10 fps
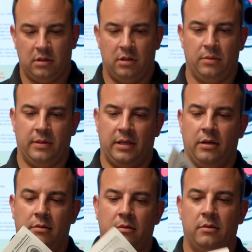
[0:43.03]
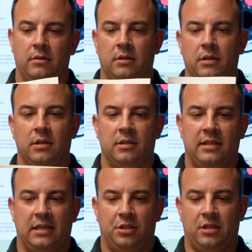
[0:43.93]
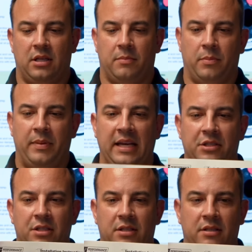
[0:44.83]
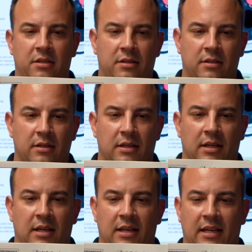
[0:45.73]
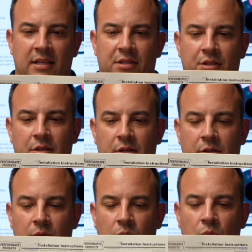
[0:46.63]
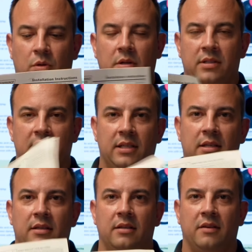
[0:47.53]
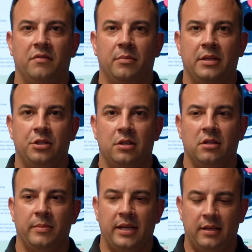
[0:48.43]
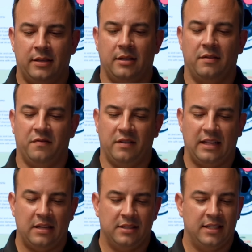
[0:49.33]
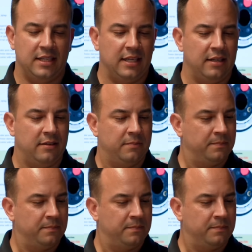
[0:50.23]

Here we go. It's actually a couple pages, and it has your warranty information on the back that you can fill out and send in.